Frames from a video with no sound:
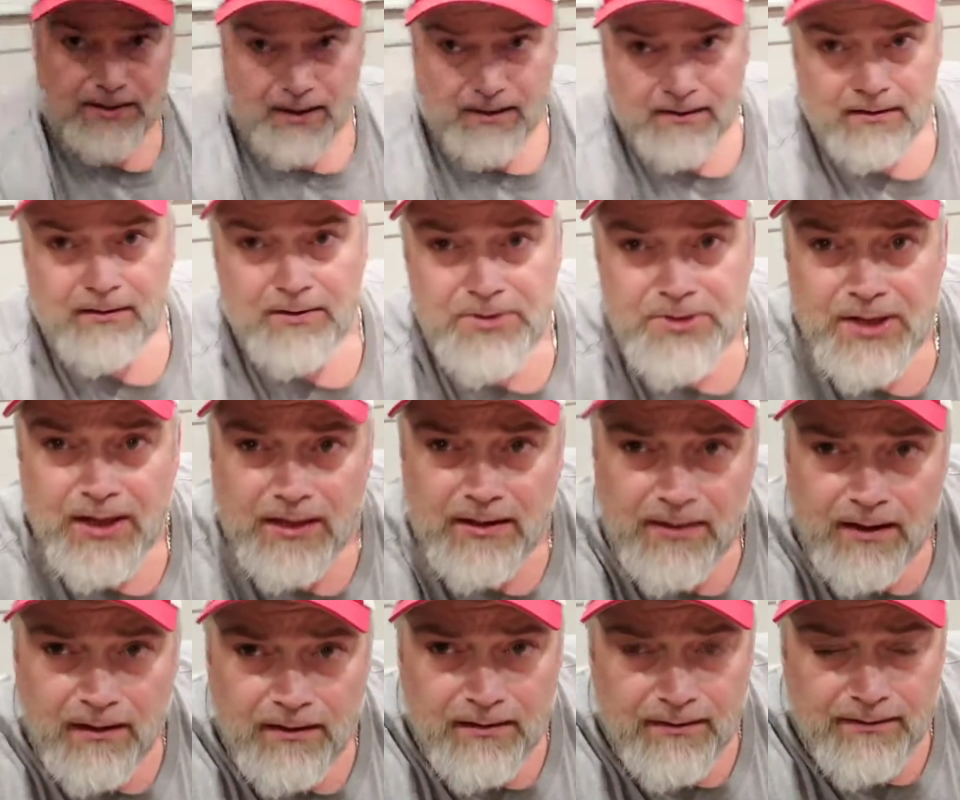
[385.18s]
down and I'll shake it
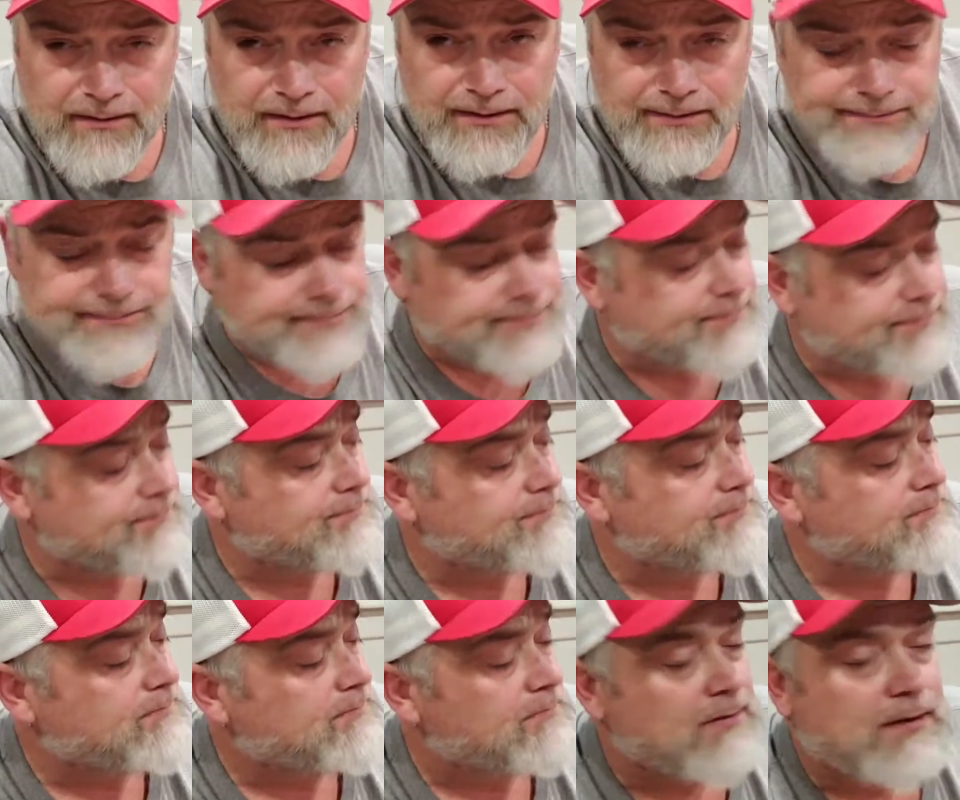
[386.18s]
down in there.
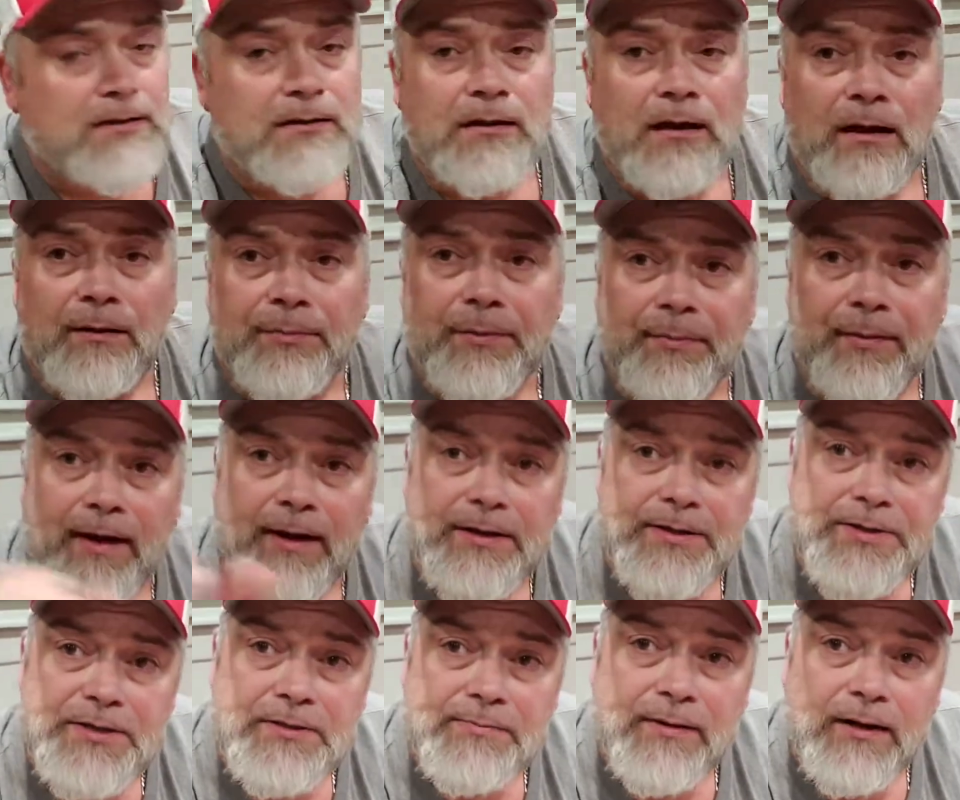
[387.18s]
I'll be back in
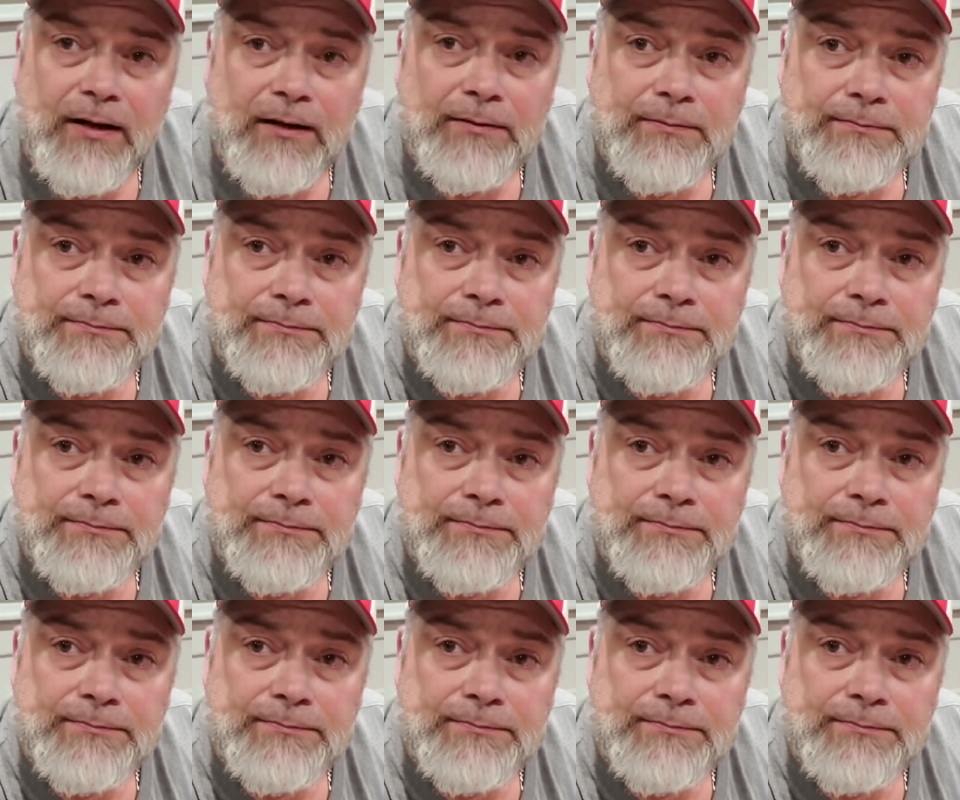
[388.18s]
just a minute.